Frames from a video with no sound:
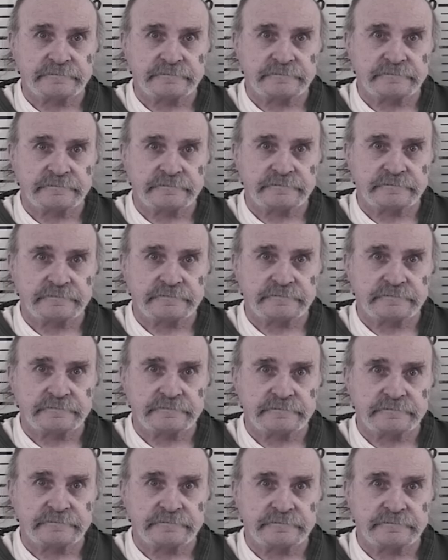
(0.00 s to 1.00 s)

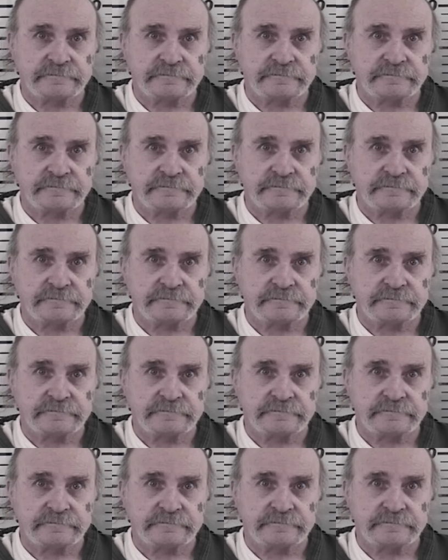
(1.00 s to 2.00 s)

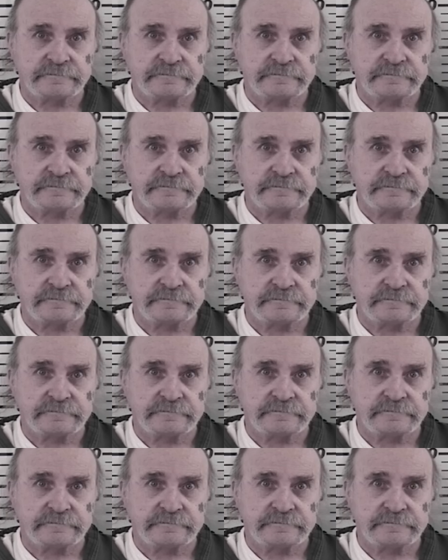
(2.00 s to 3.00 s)

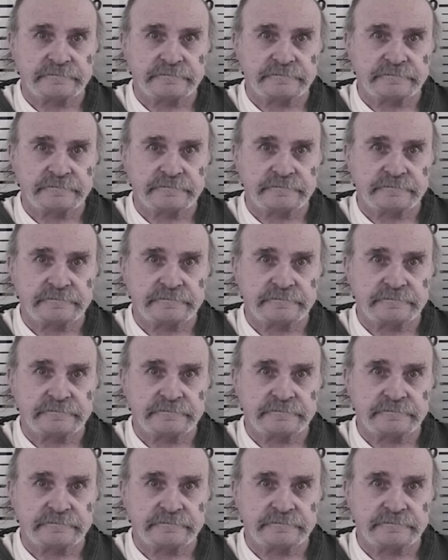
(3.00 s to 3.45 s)
The person shown says nothing.